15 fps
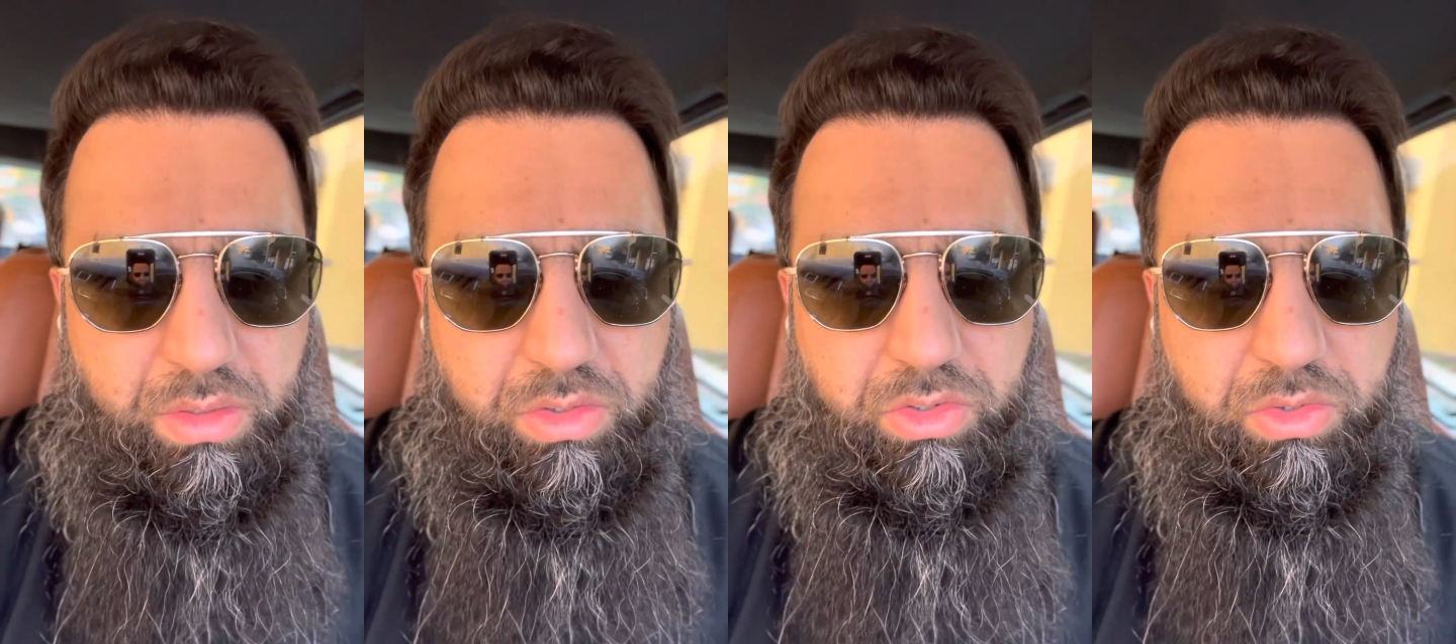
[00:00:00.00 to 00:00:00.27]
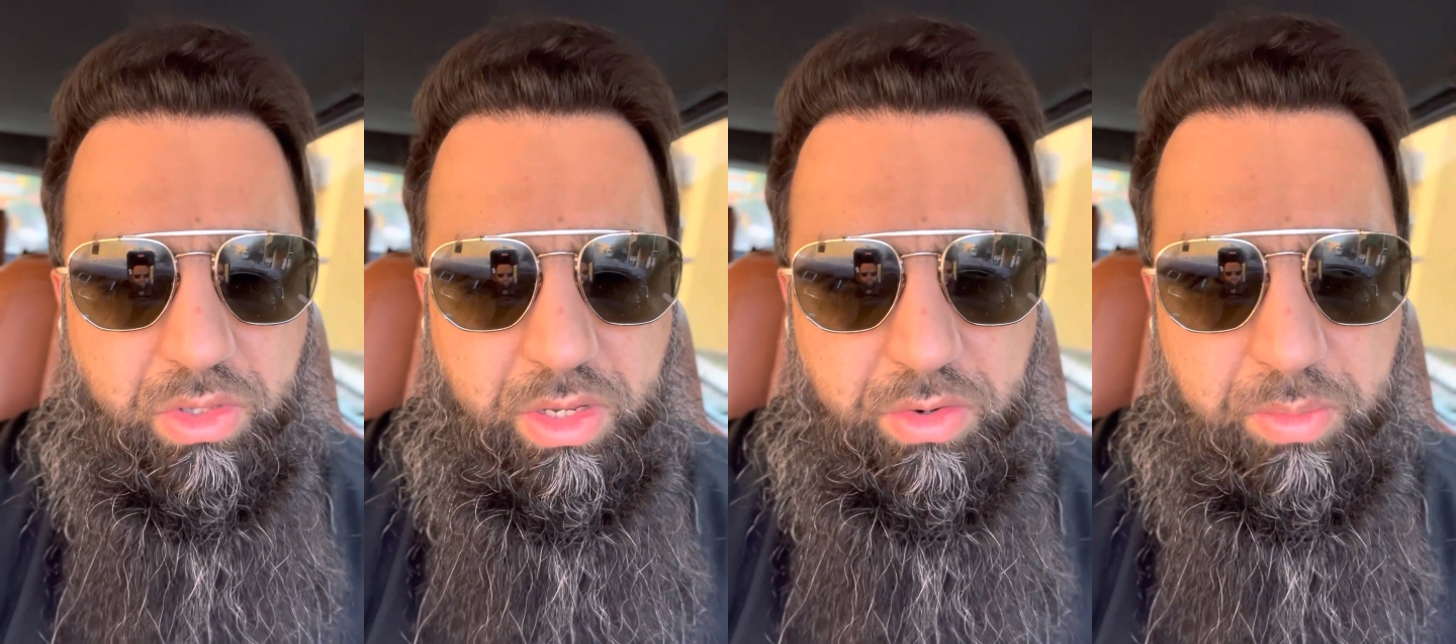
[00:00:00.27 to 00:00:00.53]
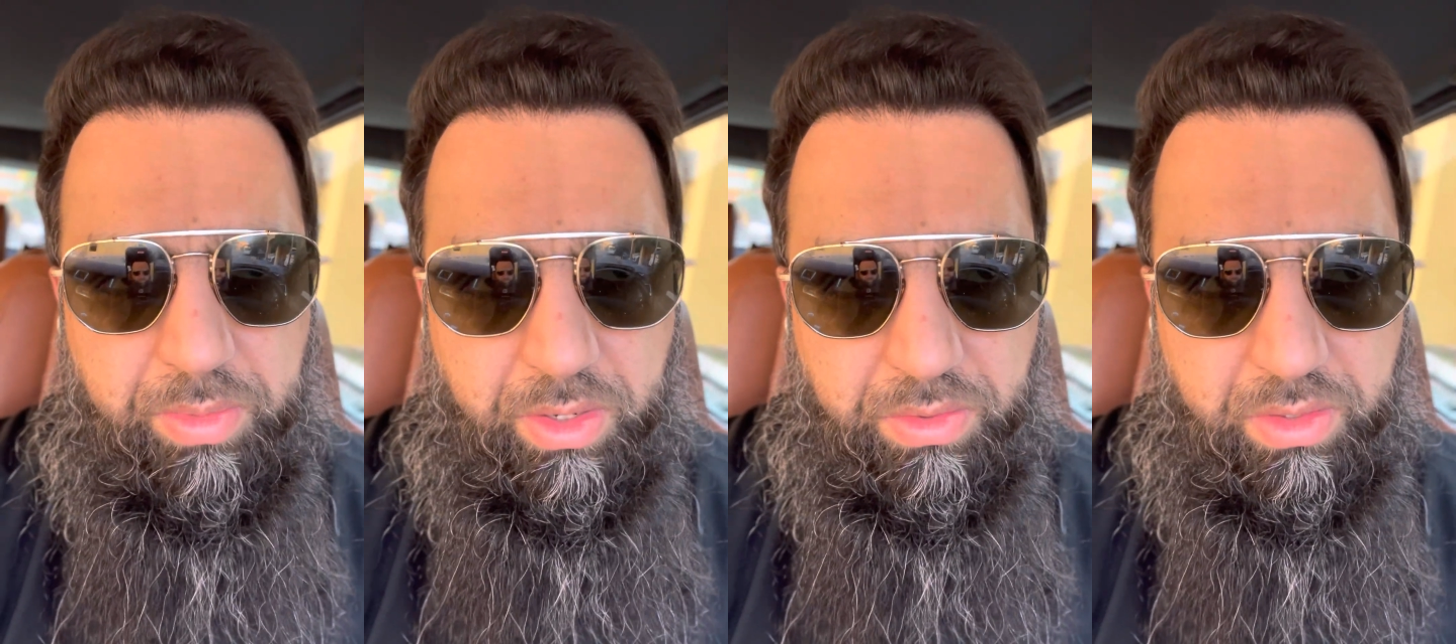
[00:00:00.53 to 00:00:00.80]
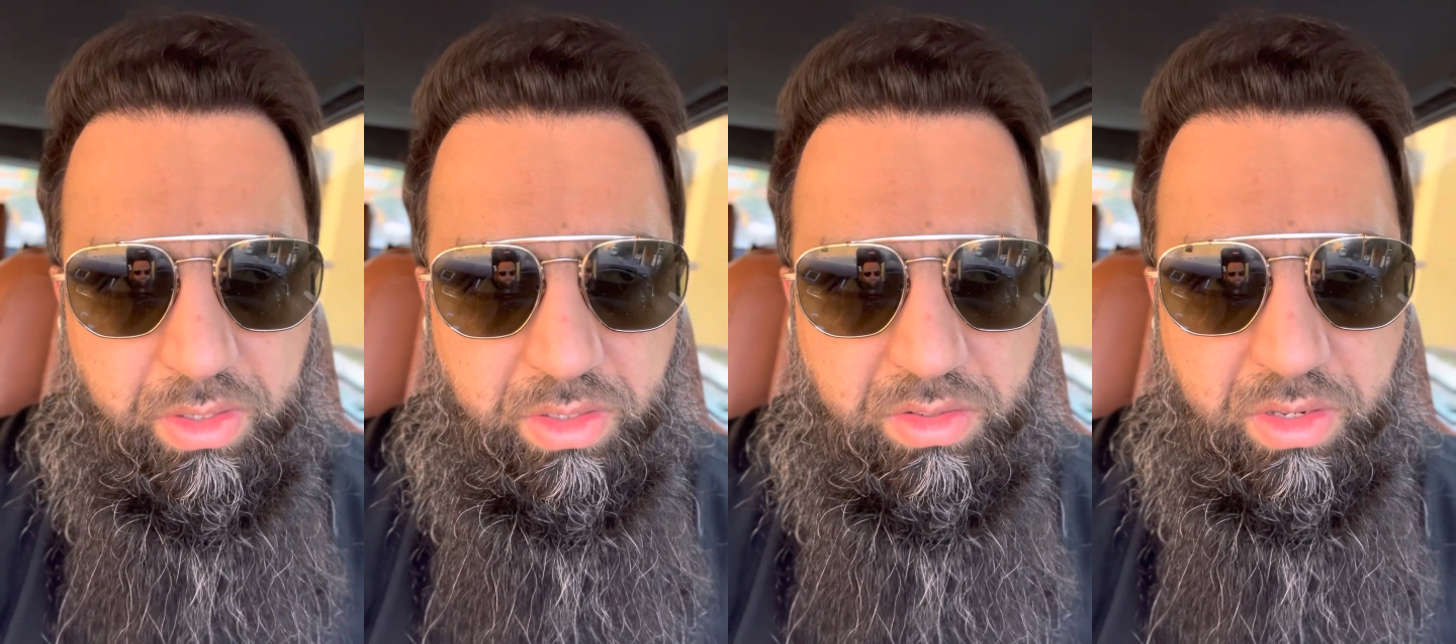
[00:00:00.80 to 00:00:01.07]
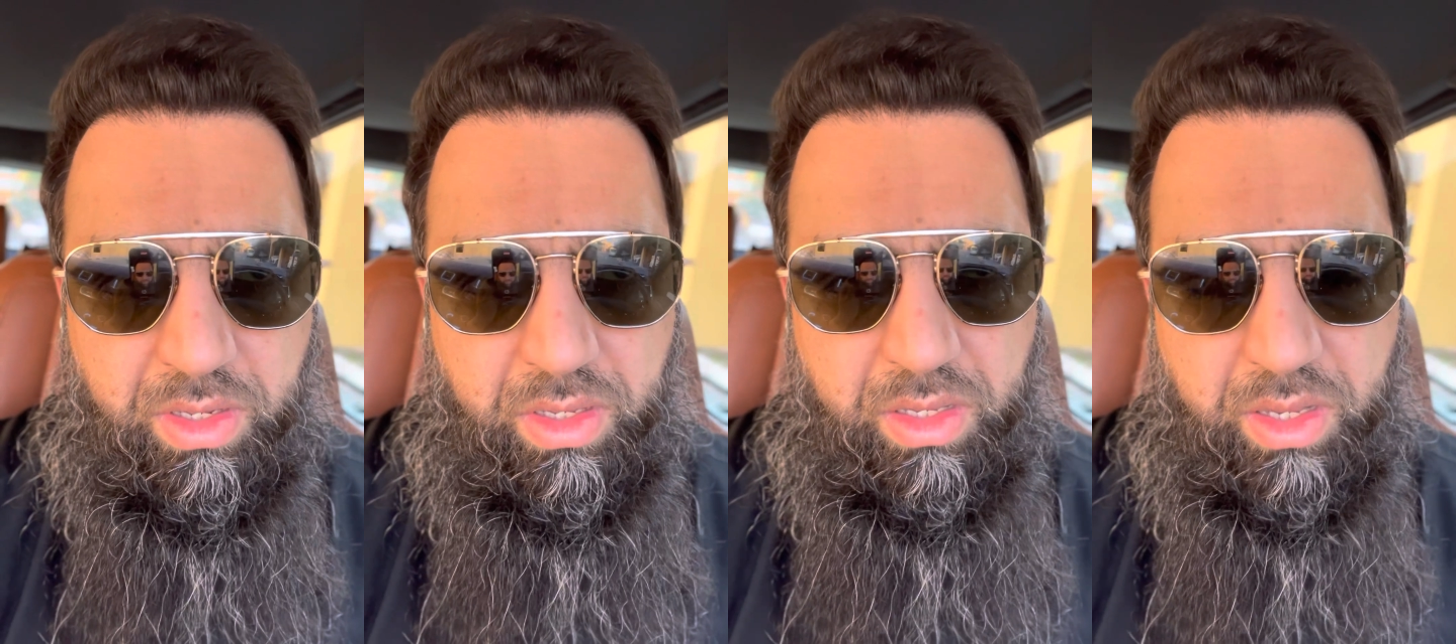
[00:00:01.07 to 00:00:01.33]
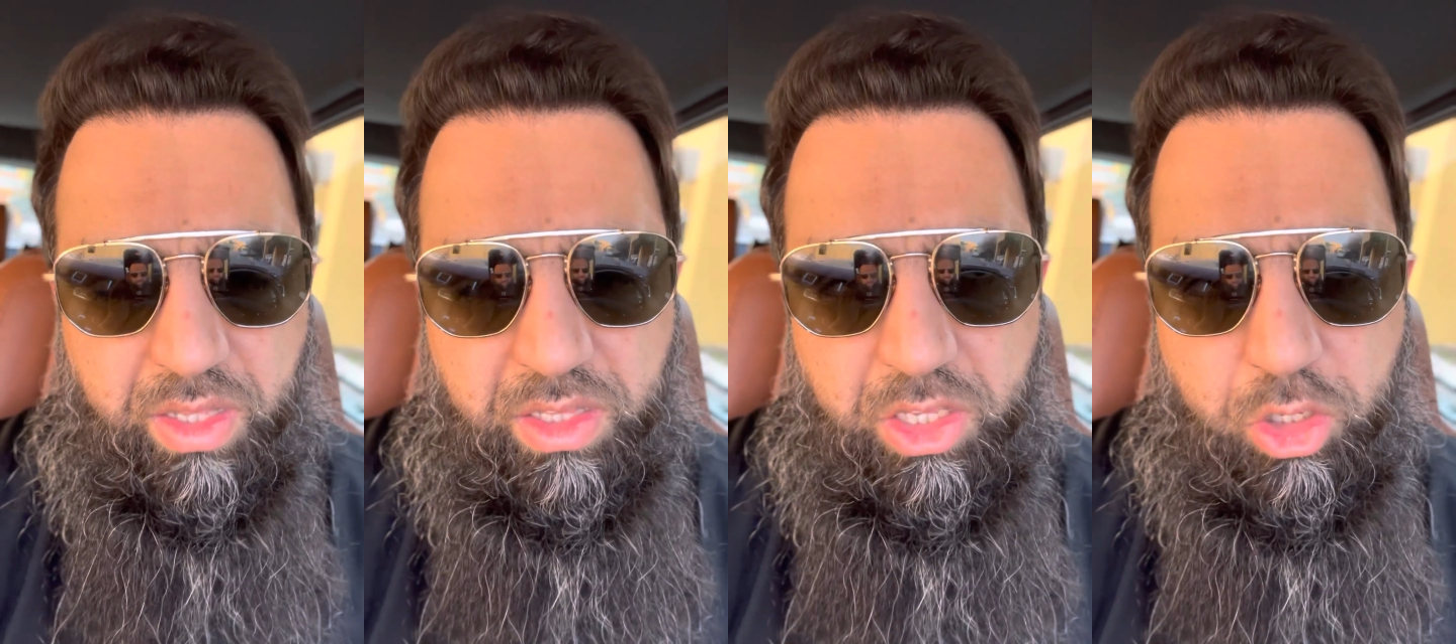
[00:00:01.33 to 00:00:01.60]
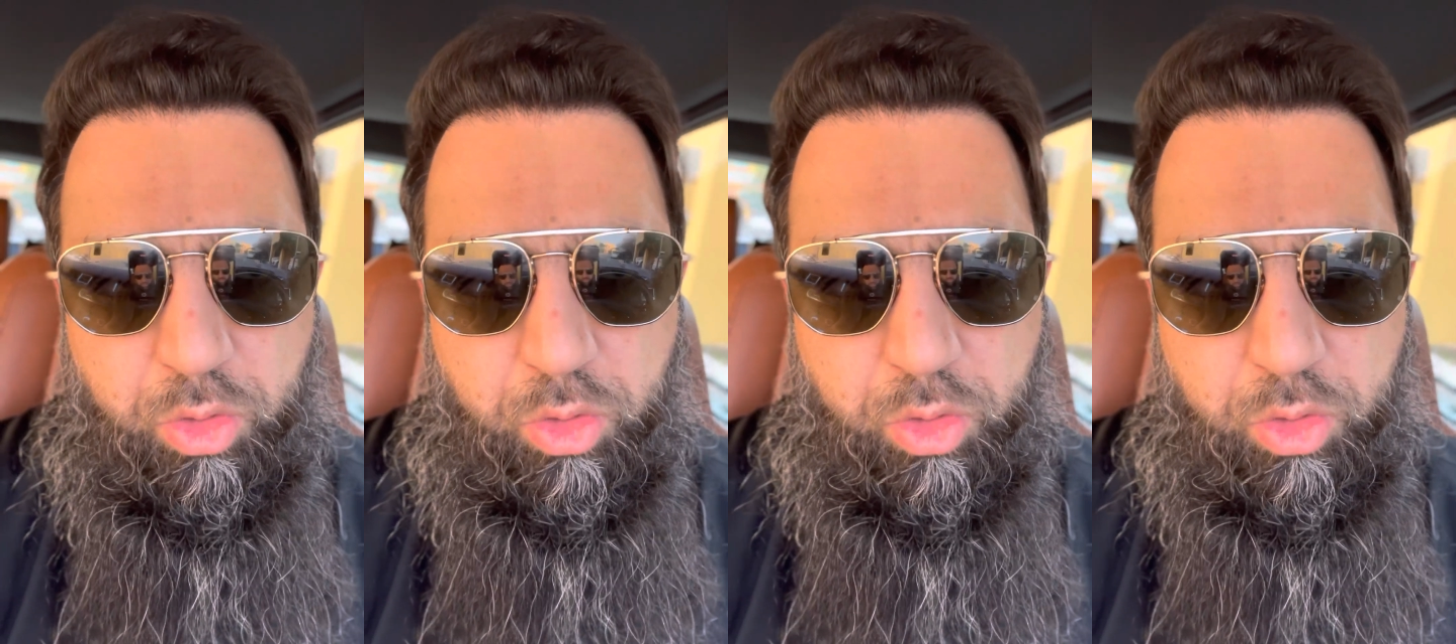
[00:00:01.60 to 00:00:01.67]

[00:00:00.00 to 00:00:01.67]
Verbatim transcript: to hear about that. Any